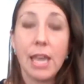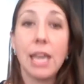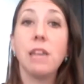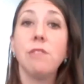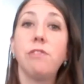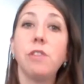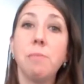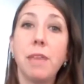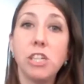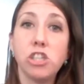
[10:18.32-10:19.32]

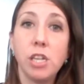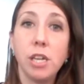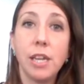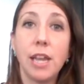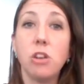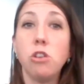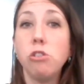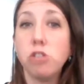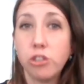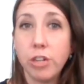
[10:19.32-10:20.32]
Inflammation and
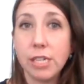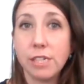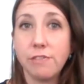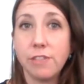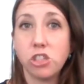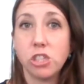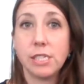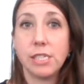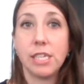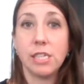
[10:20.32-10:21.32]
nutrient
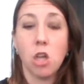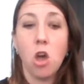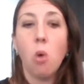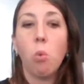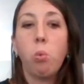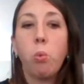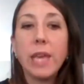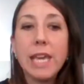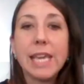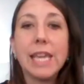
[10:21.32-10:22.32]
deficiencies
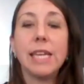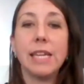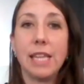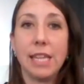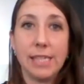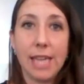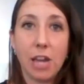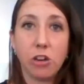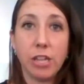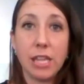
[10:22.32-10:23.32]
weaken the
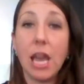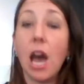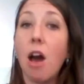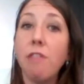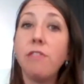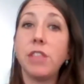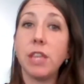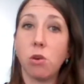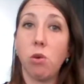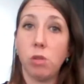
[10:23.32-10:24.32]
integrity of the
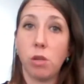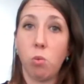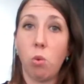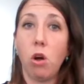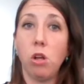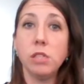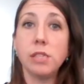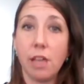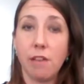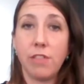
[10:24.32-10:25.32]
colon walls
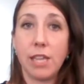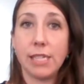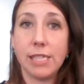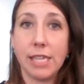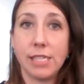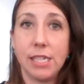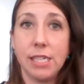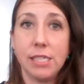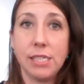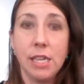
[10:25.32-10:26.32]
of the
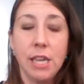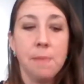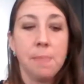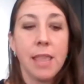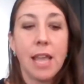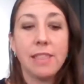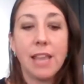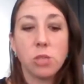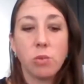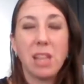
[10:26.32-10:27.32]
intestines, and
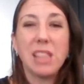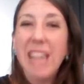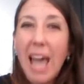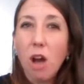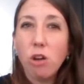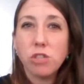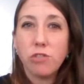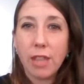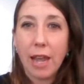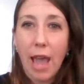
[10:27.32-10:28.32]
that's what allows
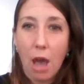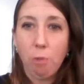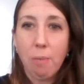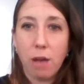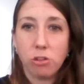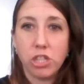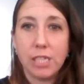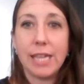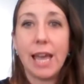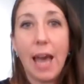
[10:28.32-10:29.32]
for that outpouching
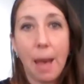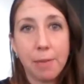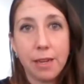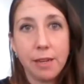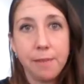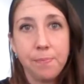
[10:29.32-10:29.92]
to happen.